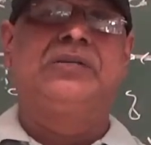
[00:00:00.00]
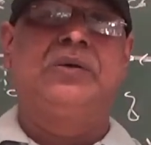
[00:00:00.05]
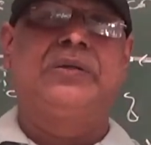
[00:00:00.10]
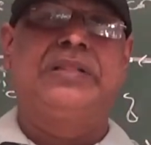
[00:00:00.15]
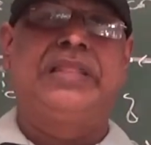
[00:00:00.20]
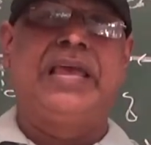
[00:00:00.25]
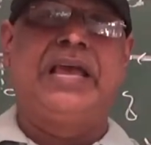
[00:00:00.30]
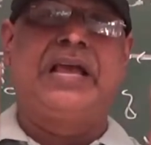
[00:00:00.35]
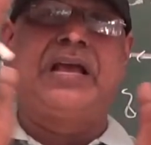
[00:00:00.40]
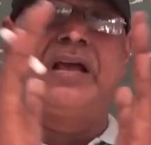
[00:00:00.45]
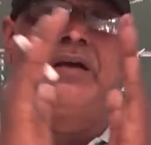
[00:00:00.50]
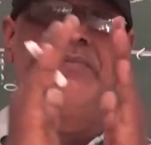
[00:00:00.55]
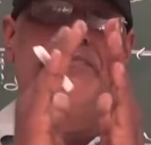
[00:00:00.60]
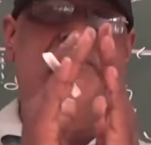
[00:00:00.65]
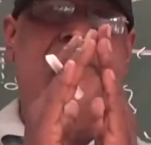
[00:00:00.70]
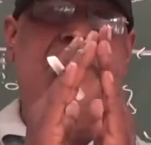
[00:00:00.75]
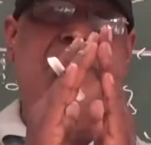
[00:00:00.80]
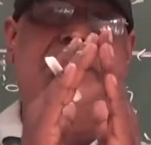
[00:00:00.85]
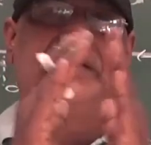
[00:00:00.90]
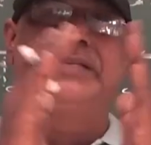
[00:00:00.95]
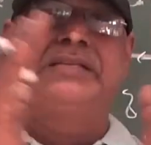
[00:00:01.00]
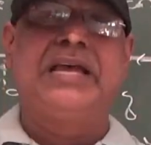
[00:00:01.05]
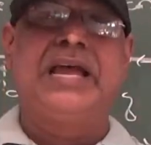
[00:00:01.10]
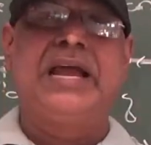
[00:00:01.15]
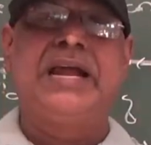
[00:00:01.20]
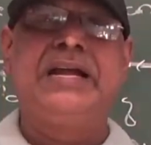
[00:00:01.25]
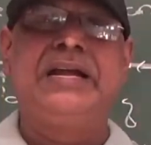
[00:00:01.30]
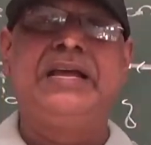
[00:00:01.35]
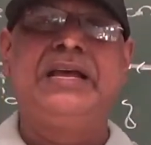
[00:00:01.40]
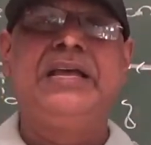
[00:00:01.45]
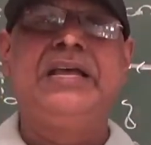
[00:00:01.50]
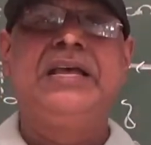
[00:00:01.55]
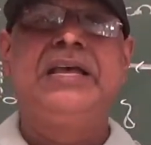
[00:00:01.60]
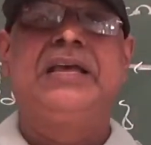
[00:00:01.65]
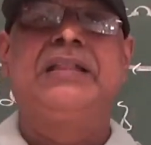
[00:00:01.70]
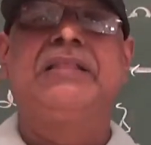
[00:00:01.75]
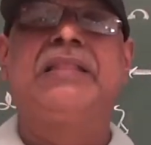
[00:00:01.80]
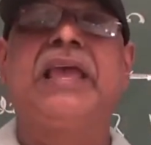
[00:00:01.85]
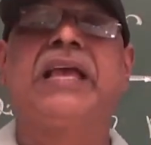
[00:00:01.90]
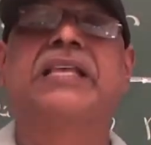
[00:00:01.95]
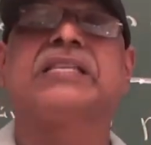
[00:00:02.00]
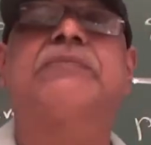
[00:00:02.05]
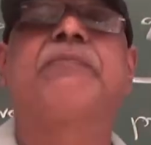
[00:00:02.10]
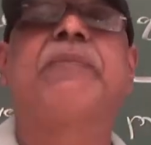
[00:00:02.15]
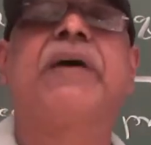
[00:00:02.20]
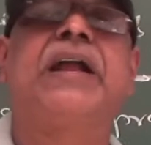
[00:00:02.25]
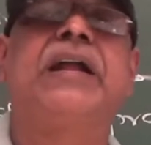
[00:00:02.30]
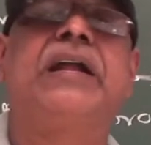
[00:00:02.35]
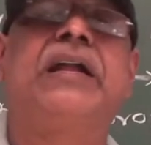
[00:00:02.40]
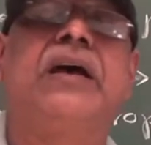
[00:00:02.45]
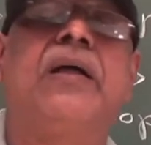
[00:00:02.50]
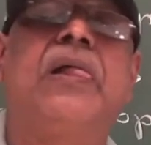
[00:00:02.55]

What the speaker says: So they compress and they expand.